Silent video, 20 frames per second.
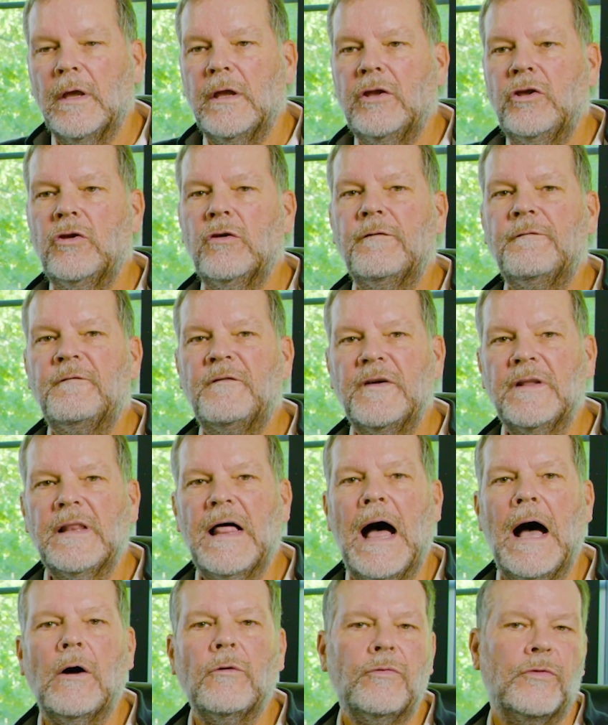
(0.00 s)
you fill
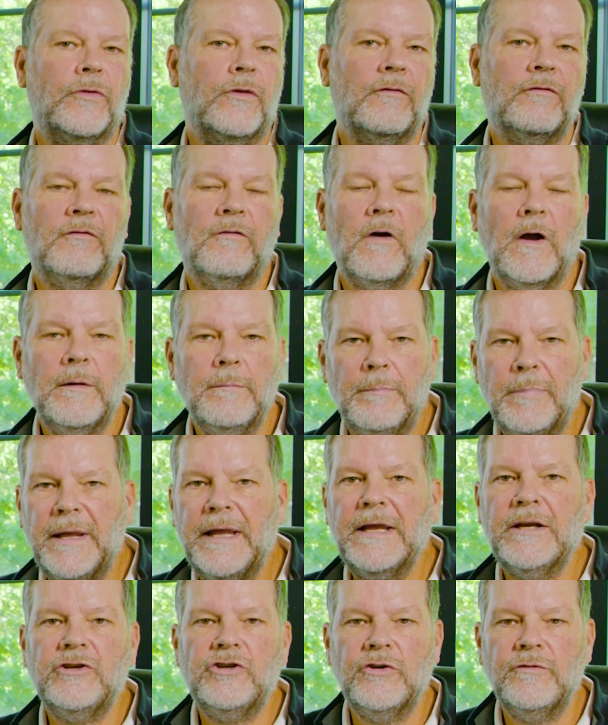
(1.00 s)
out the front
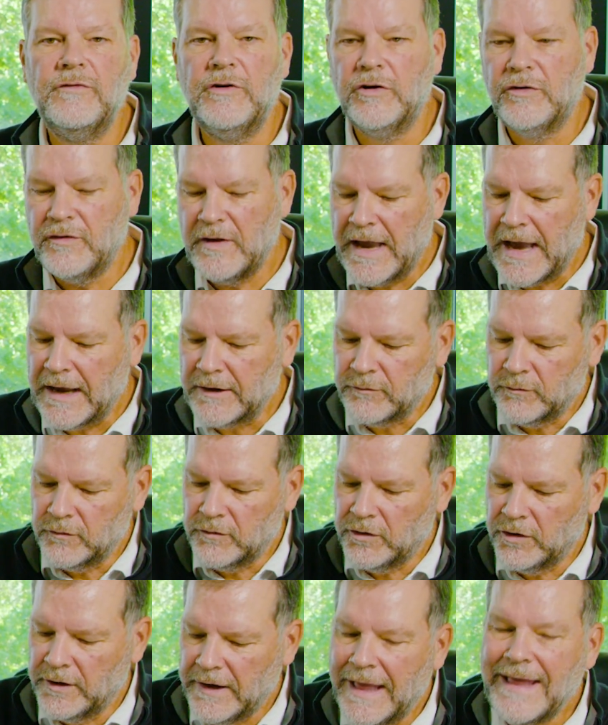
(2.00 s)
page of your tax
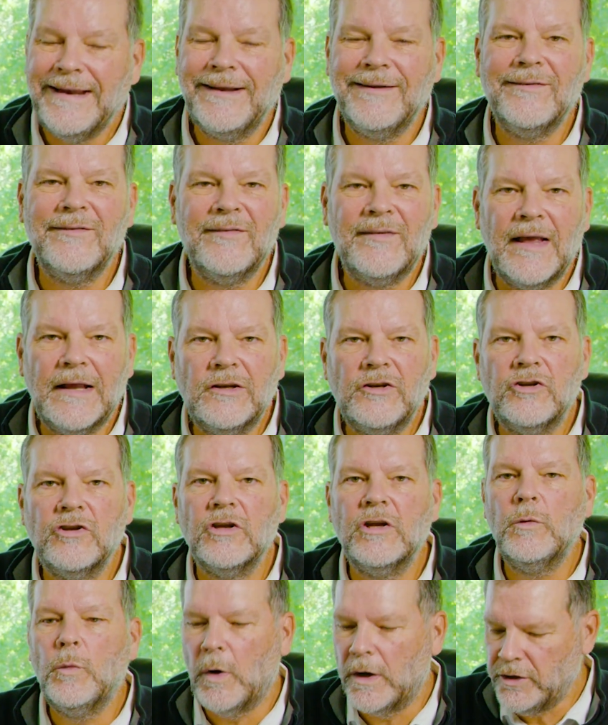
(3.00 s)
return, and
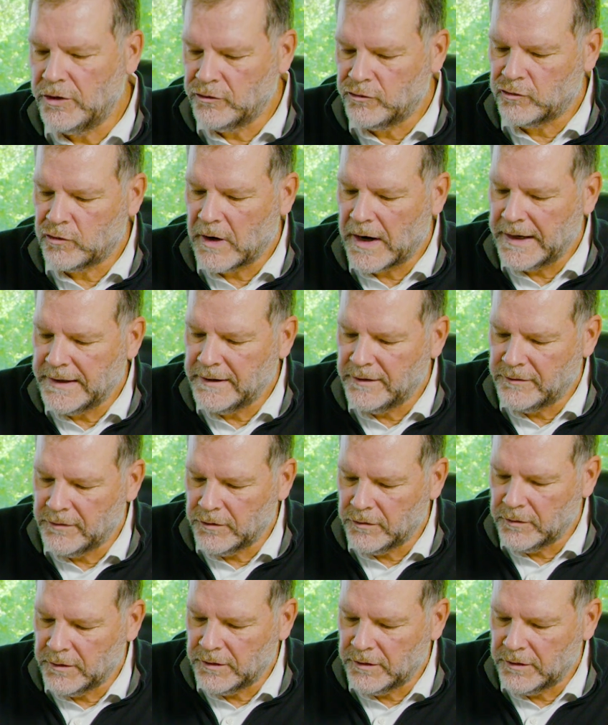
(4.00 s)
essentially what you're trying to do